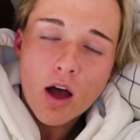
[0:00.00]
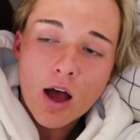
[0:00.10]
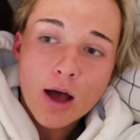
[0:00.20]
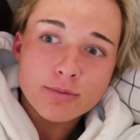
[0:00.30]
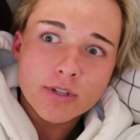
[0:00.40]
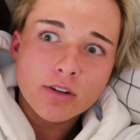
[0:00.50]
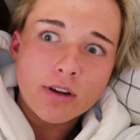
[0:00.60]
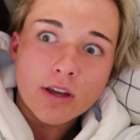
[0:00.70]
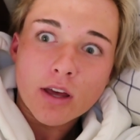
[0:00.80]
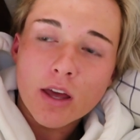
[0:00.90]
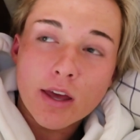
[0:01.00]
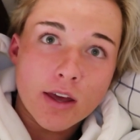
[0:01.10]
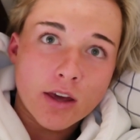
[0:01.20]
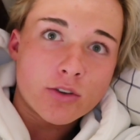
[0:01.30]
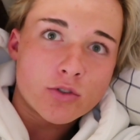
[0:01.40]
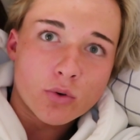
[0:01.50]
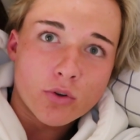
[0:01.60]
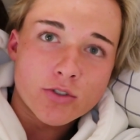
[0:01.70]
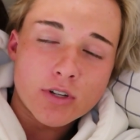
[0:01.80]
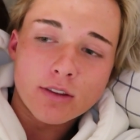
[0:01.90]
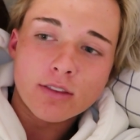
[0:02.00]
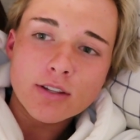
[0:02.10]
absolutely exhausted.